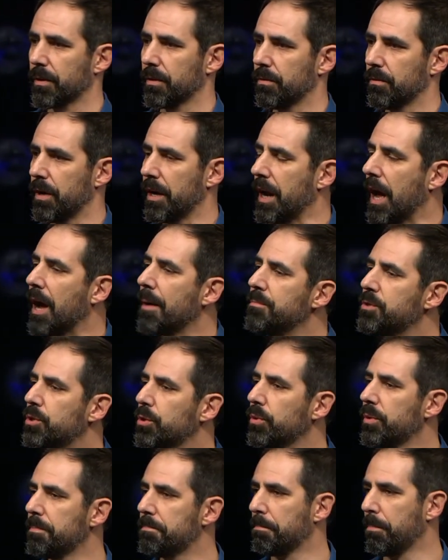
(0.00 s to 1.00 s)
right? I'm
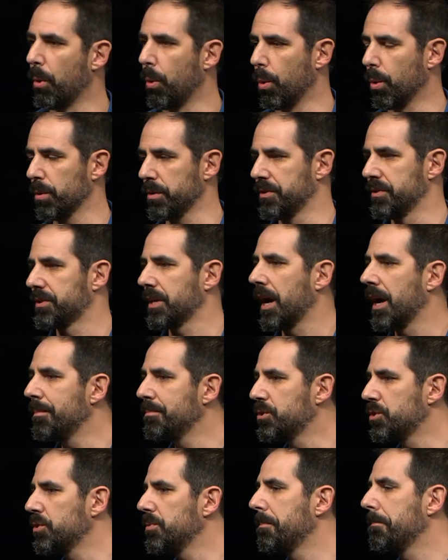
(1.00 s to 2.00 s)
too important, I'm
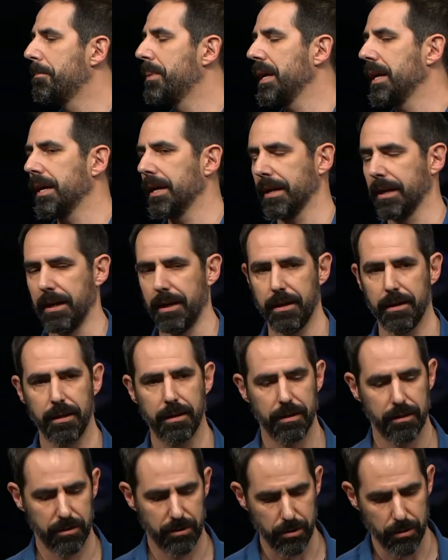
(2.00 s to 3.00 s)
too big
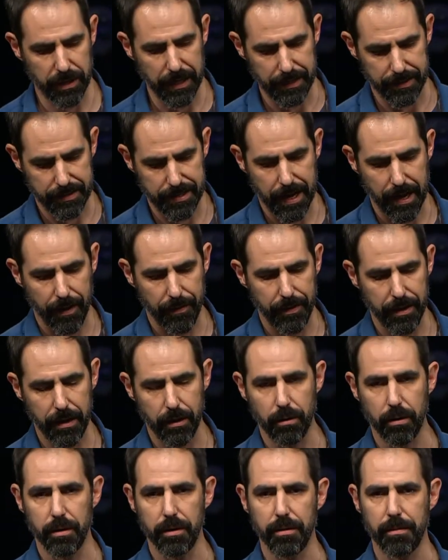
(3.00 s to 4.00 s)
to get down
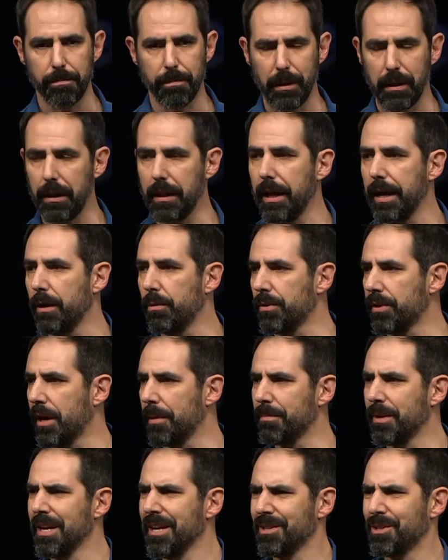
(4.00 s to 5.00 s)
there and play with,
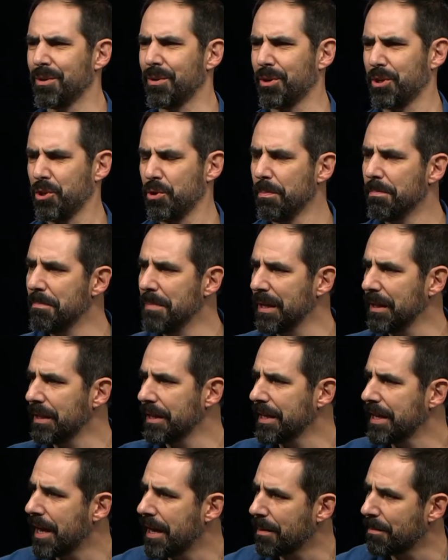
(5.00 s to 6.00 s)
I'm to
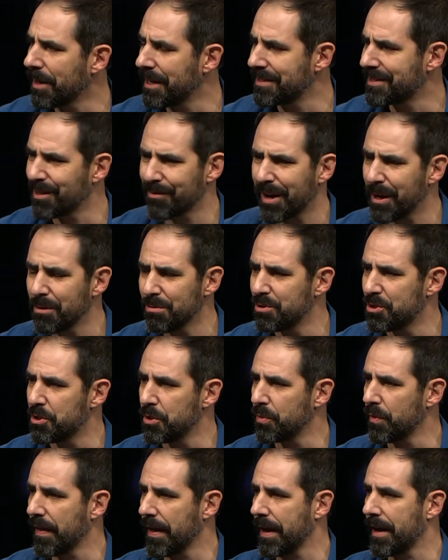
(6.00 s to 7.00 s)
humiliate myself. I don't
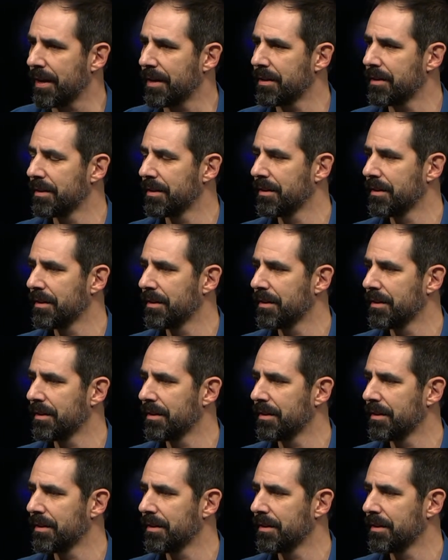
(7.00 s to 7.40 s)
do that.